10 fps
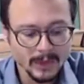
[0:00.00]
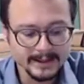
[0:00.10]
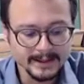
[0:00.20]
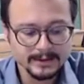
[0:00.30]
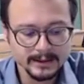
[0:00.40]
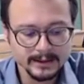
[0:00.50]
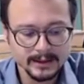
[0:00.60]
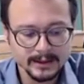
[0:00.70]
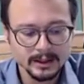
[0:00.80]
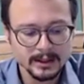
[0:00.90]
As
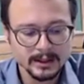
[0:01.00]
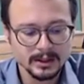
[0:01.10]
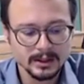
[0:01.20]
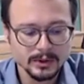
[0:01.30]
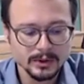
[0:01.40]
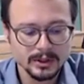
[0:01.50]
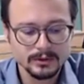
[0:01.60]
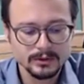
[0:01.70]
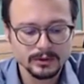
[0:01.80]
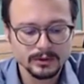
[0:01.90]
discussed, some
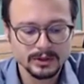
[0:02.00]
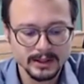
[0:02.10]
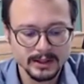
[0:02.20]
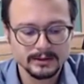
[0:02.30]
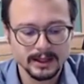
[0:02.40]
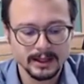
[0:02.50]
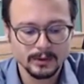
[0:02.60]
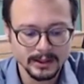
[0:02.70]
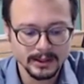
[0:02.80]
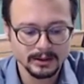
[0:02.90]
research suggests a
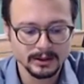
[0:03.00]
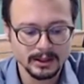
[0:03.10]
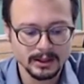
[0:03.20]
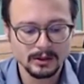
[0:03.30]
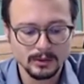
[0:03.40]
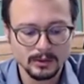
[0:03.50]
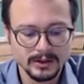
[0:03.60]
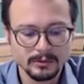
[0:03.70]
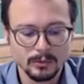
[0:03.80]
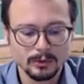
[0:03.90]
trend in
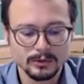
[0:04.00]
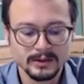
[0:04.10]
increasing moral